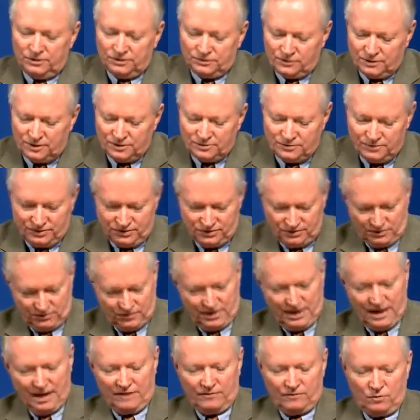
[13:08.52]
this one because we sort of
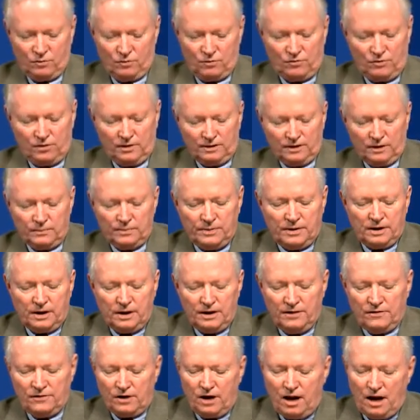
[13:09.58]
went out of order a little bit.
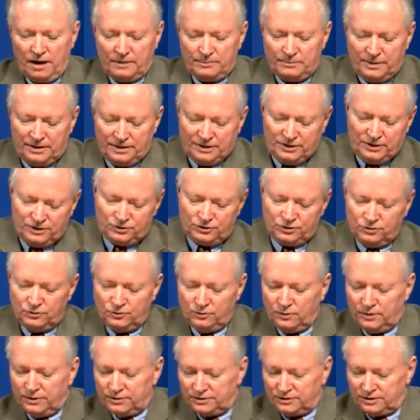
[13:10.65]
Another hot button
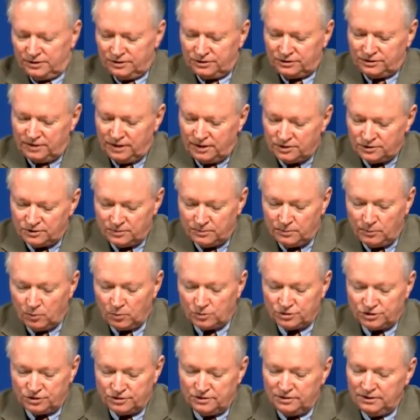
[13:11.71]
issue is in the state is
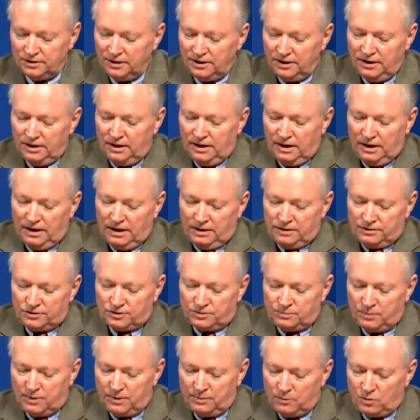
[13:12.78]
abortion. The
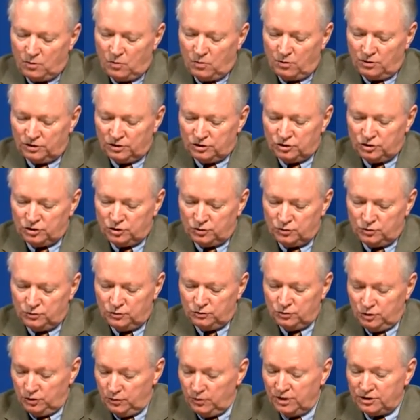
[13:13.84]
Supreme Court in June,
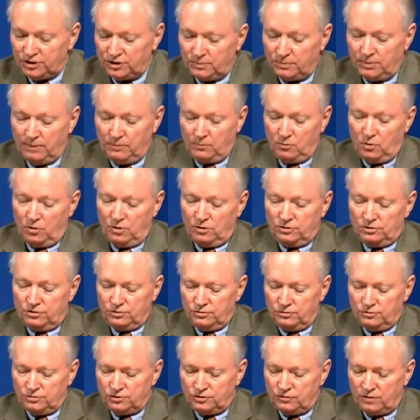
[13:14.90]
the U.S. Supreme Court in
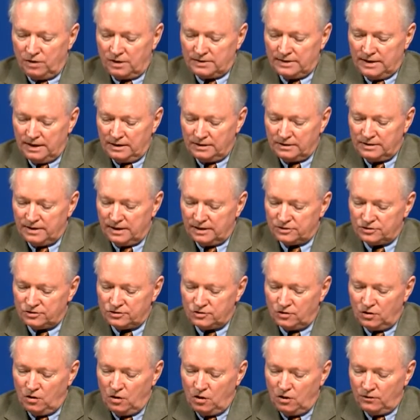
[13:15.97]
June, struck down a Texas
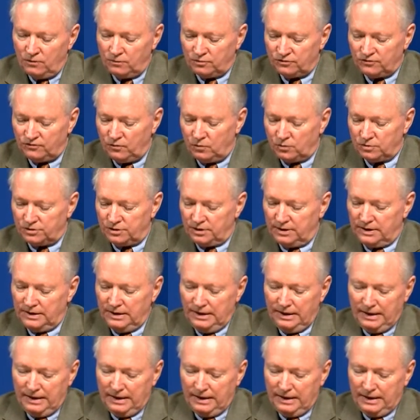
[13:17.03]
law that was forcing